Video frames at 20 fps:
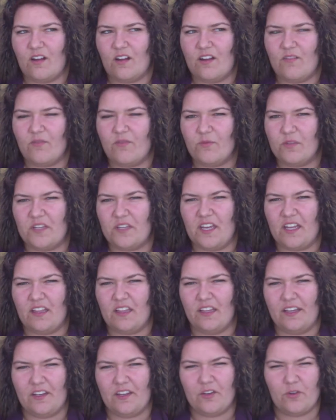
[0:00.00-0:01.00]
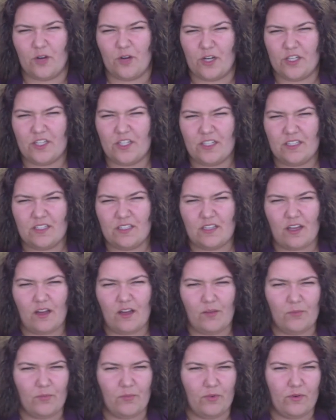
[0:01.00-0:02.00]
never really had like crushes
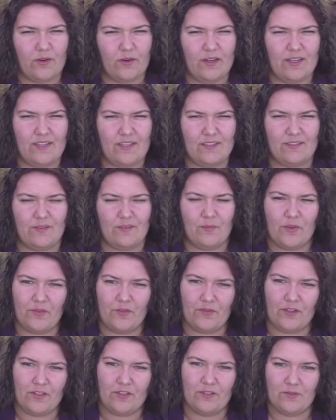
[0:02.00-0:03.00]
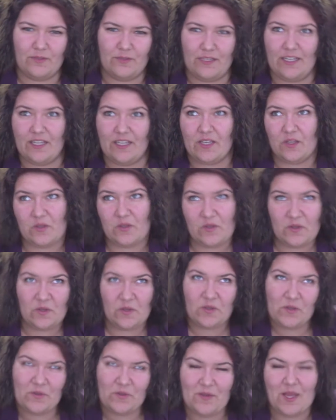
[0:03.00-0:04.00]
on boys, and all my friends were like,
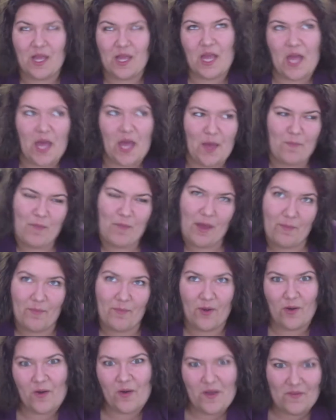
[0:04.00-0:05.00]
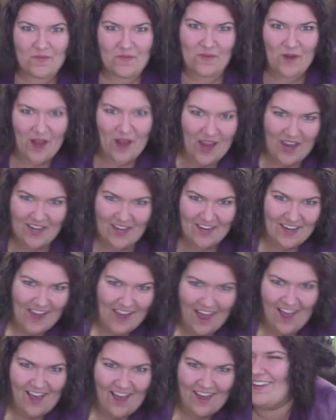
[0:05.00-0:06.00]
ooh, my boyfriend, and
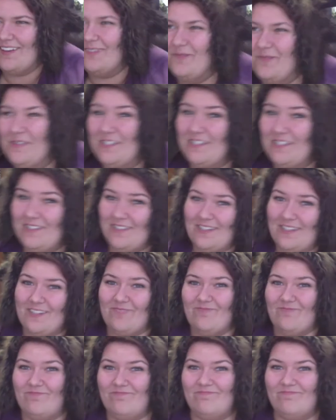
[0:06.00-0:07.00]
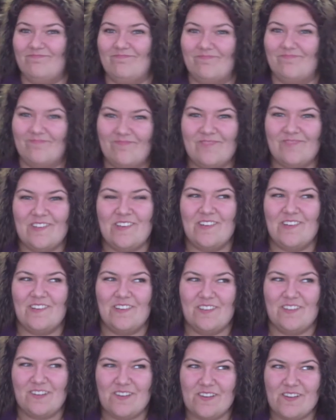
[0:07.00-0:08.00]
I'm just like,
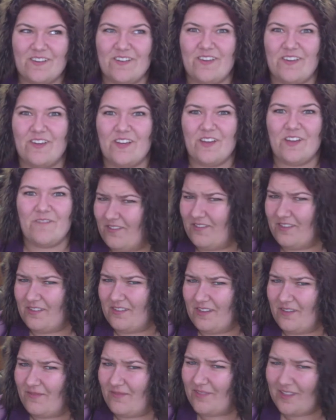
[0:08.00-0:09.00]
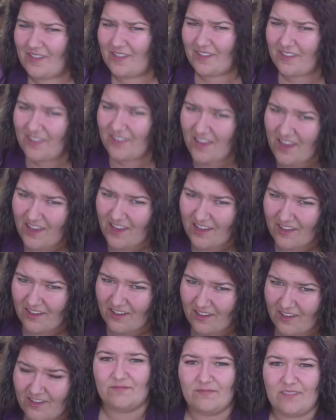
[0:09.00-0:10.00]
yep, definitely a
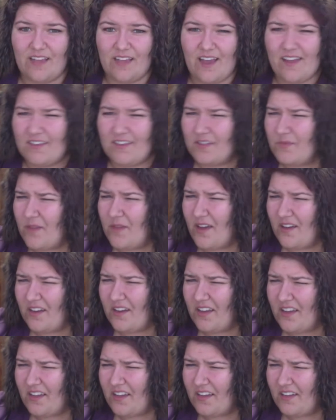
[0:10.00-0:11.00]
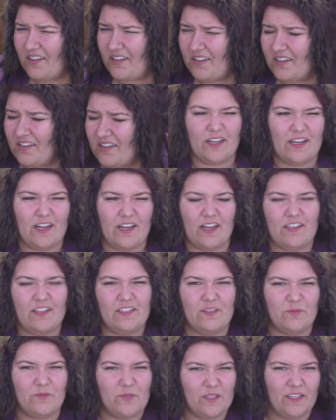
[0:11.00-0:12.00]
thing. That's about it. I
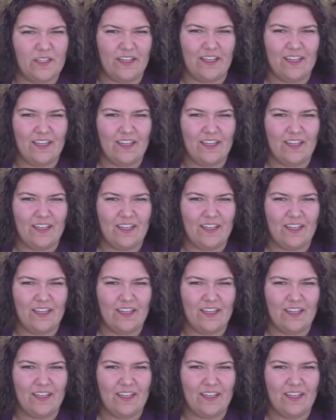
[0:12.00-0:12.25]
didn't really